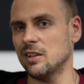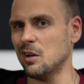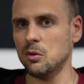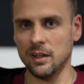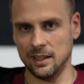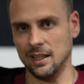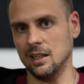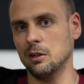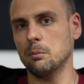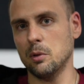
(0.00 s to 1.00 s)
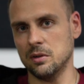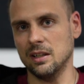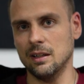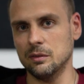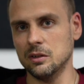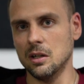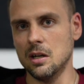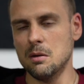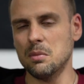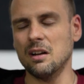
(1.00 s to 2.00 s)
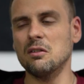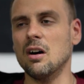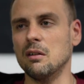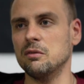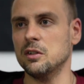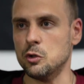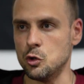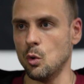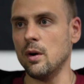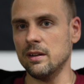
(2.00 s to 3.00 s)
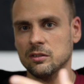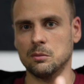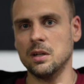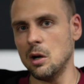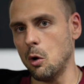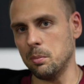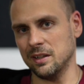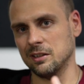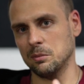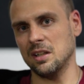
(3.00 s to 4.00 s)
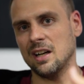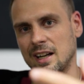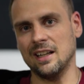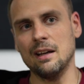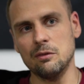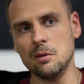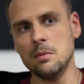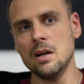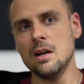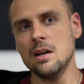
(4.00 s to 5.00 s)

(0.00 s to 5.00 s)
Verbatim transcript: I don't like getting birthday gifts, but I love the joy of somebody opening something that I gave them.